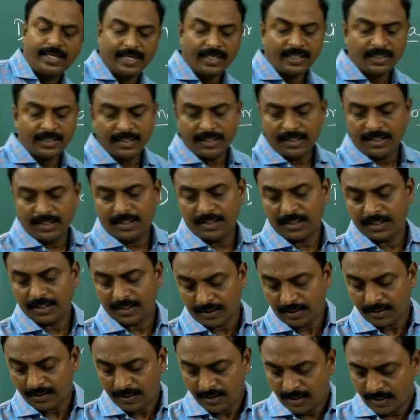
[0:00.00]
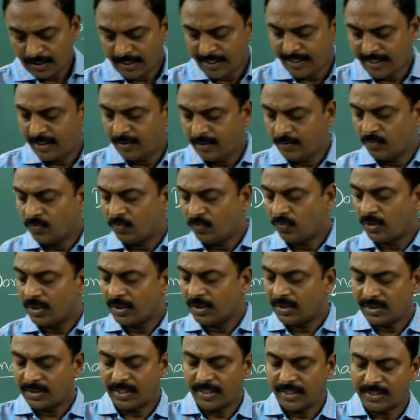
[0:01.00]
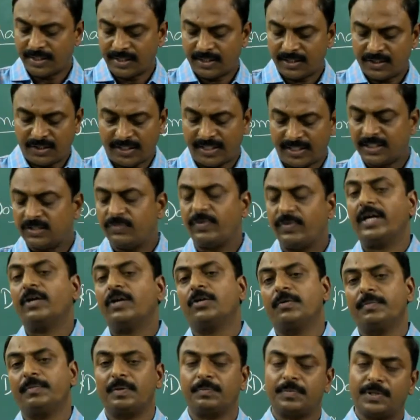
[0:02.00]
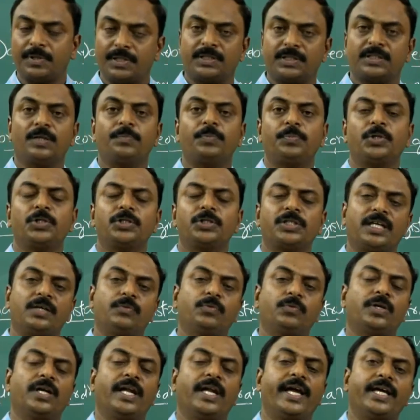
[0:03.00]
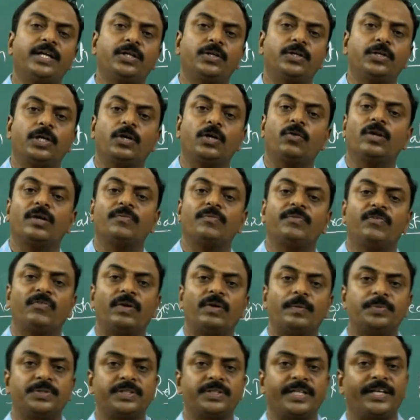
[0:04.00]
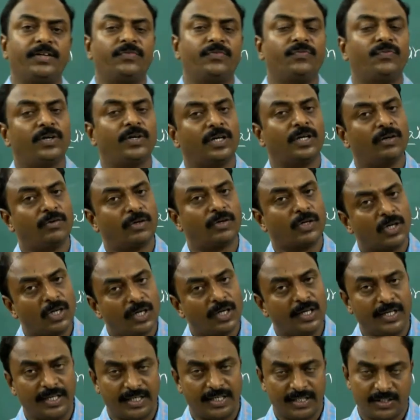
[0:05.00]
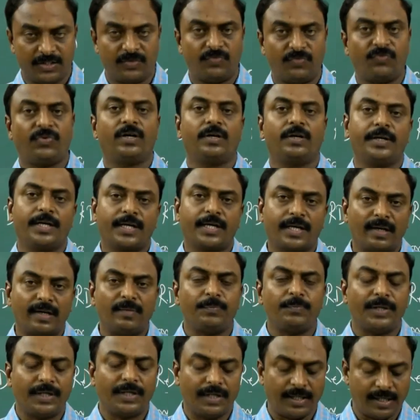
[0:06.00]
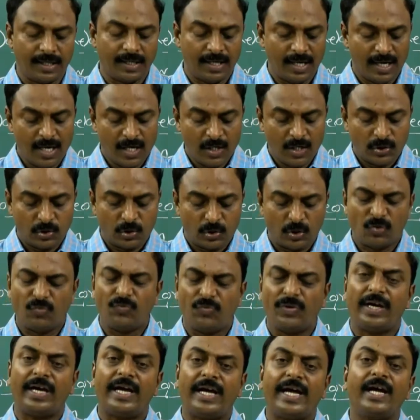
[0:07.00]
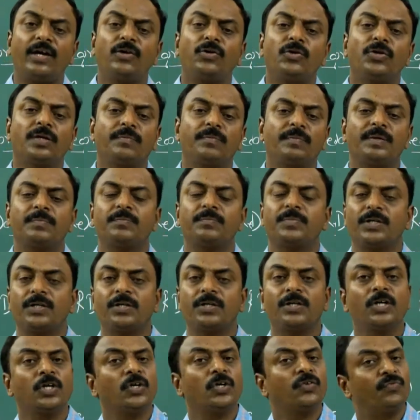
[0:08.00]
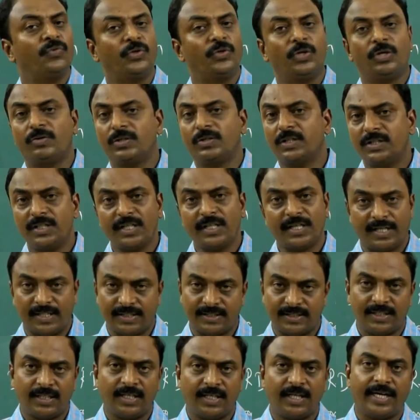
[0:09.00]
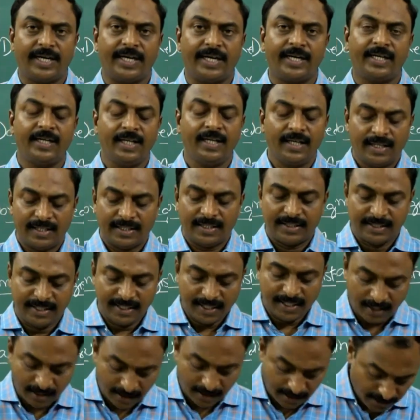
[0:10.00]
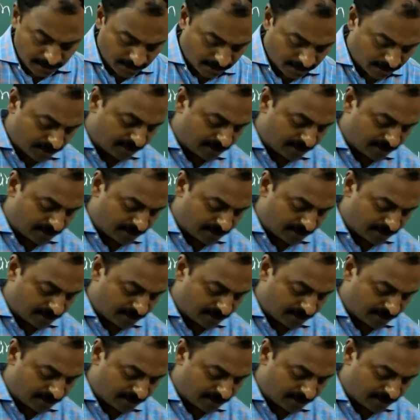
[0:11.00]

Next, here, and what are the other things we have to remember? Suppose I would like to develop a website for our college, for a company. So we have to remember few of the things, and there are